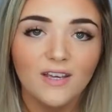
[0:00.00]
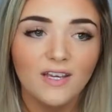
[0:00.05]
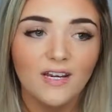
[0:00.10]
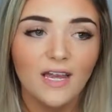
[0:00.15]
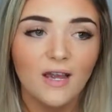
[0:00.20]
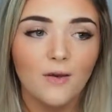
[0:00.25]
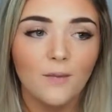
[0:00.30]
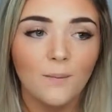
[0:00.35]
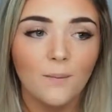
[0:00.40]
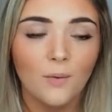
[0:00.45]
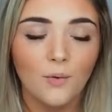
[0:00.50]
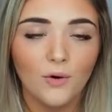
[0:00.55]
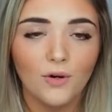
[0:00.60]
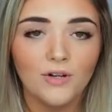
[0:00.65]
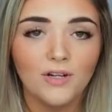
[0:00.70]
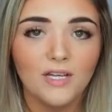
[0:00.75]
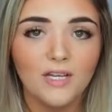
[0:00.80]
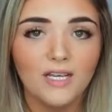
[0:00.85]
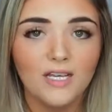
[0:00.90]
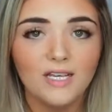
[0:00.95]
and how
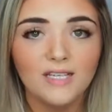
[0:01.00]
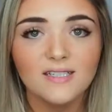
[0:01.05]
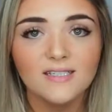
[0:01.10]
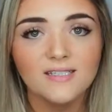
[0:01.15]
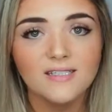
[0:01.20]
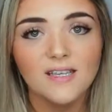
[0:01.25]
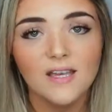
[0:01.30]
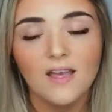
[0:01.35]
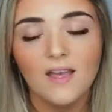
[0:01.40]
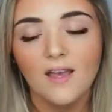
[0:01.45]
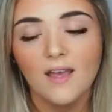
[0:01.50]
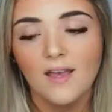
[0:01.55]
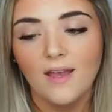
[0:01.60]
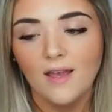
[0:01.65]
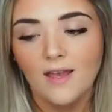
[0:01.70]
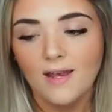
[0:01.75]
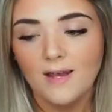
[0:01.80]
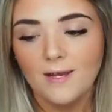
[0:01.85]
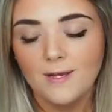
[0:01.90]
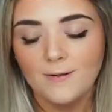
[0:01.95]
important it is
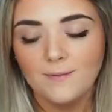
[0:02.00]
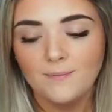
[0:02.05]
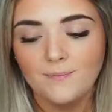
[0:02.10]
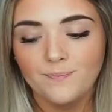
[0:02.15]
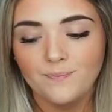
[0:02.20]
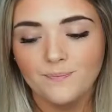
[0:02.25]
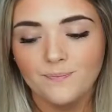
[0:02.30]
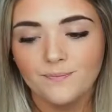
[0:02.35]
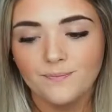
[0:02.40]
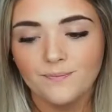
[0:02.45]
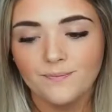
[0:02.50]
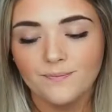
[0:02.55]
um,